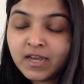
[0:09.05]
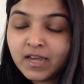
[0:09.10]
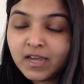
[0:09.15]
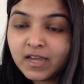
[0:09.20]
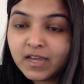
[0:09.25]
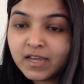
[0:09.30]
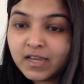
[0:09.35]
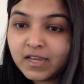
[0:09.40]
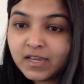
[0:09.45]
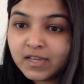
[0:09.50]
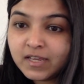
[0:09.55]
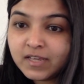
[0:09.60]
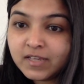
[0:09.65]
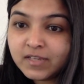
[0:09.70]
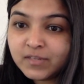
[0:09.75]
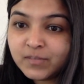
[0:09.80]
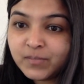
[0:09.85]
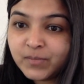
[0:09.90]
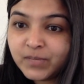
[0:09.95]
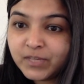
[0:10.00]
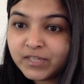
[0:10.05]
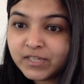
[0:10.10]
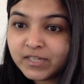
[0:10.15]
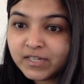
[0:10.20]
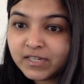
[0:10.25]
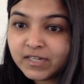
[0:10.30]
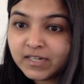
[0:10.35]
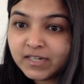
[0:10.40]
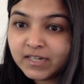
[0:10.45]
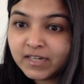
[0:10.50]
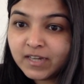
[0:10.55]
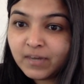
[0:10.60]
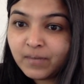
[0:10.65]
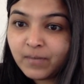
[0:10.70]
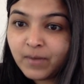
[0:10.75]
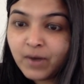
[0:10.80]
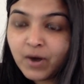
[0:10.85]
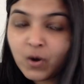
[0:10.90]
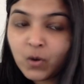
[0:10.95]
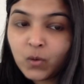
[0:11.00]
is basically
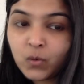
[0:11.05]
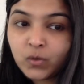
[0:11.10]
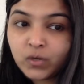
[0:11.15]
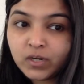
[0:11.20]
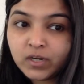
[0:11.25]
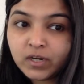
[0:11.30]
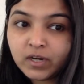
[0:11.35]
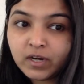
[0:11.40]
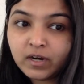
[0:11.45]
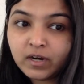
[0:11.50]
about